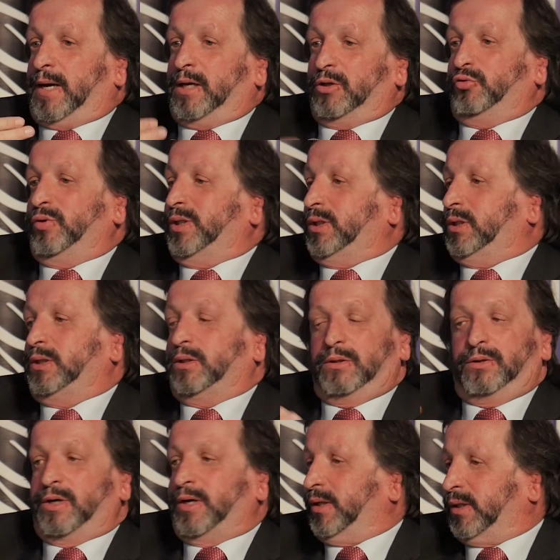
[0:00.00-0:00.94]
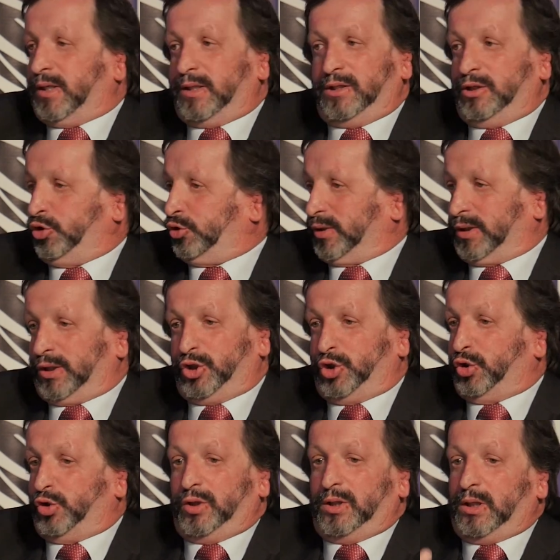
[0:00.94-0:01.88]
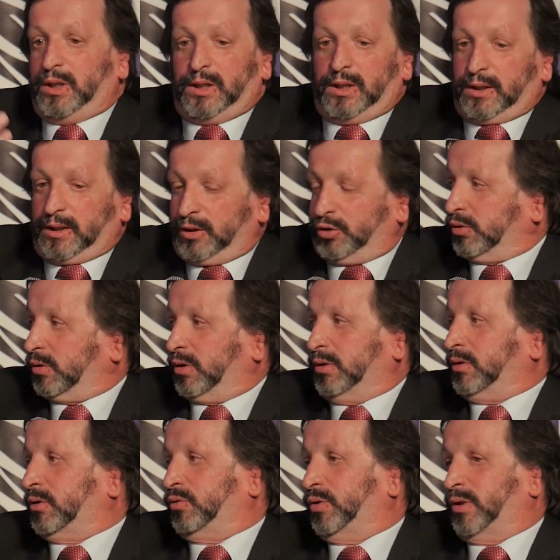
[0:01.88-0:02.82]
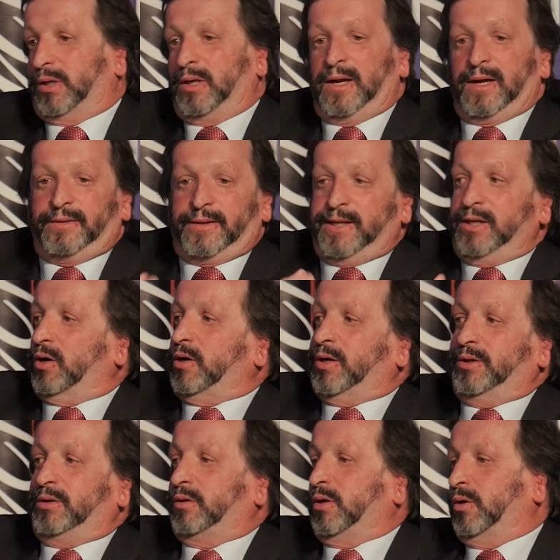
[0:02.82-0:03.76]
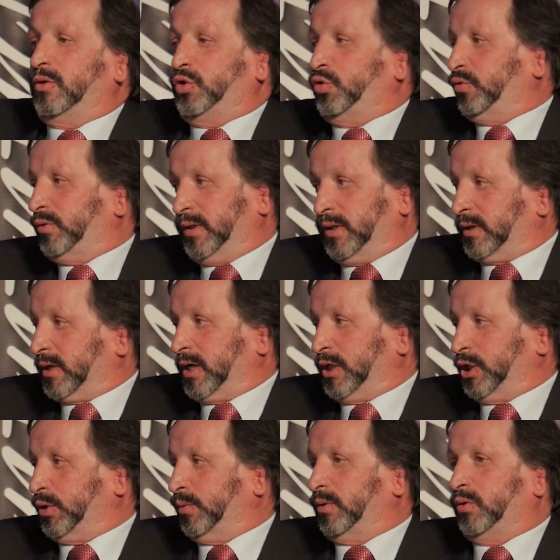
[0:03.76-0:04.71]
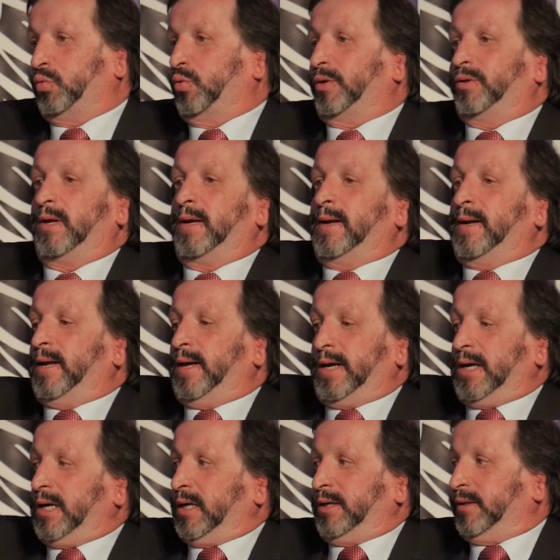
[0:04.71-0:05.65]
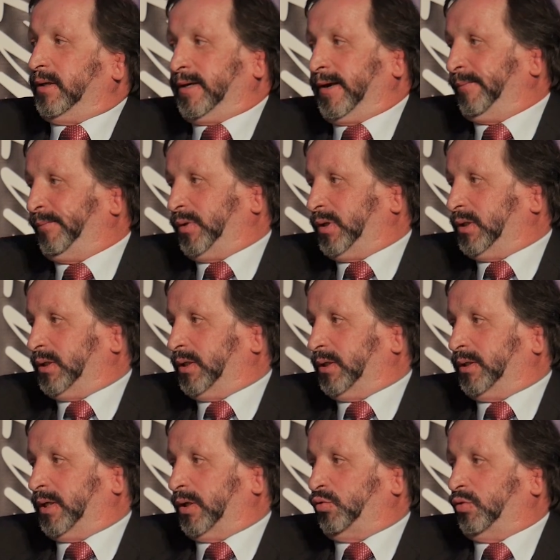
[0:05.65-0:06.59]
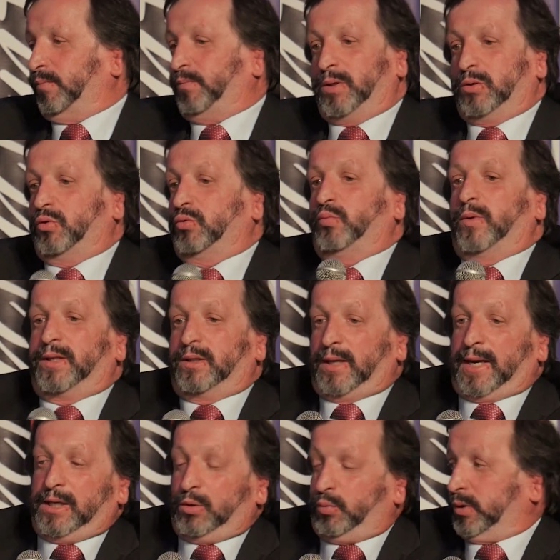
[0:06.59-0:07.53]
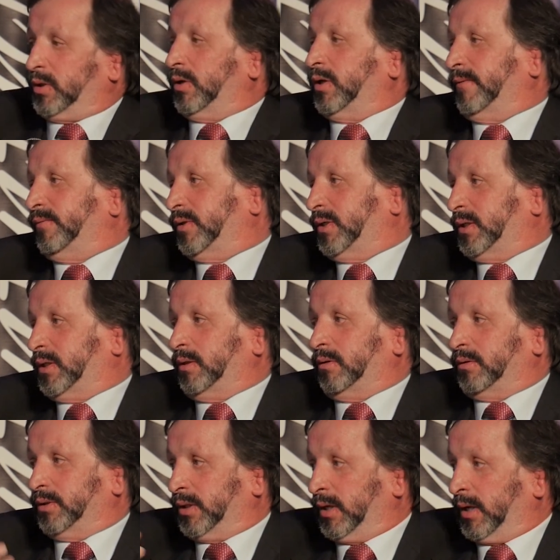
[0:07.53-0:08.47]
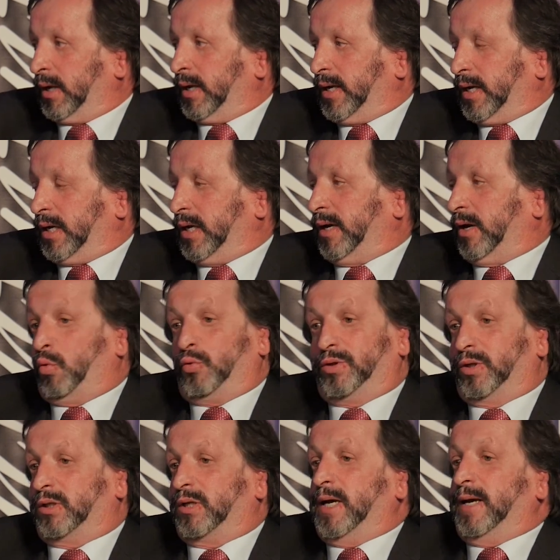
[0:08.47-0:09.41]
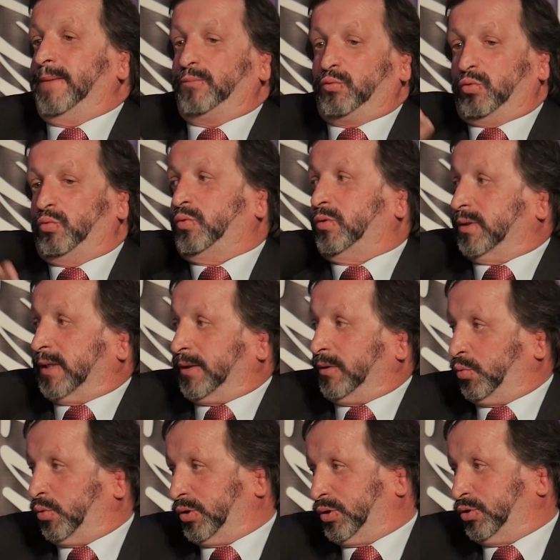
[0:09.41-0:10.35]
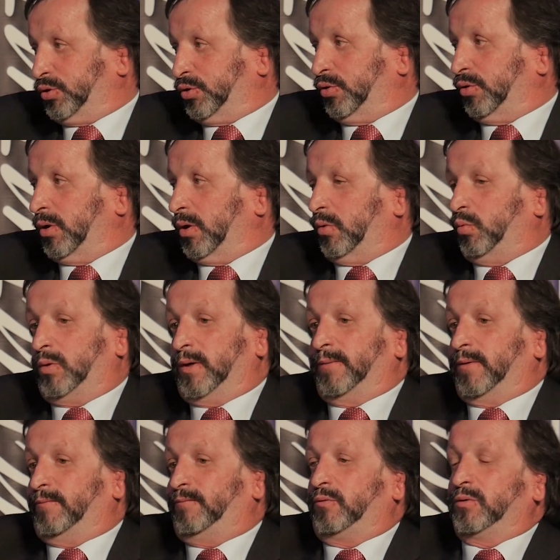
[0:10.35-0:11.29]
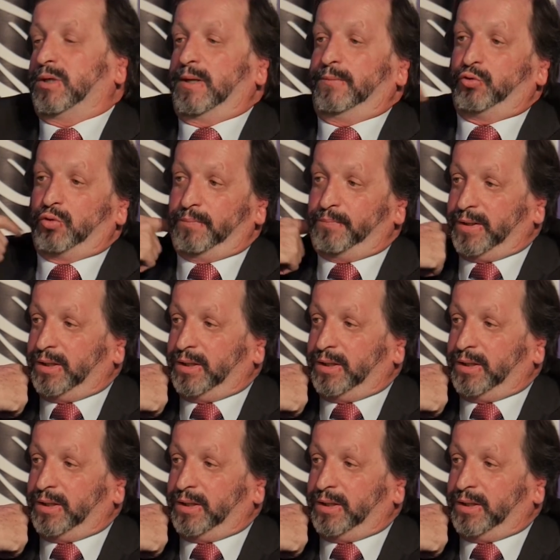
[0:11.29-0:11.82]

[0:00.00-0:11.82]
Our trustees are not going to get into ESG, into nitty-gritty. They're not going to go into the engagement with the companies, etc., because we don't have the skills all the time because we've got other work to do. We have a full-time job.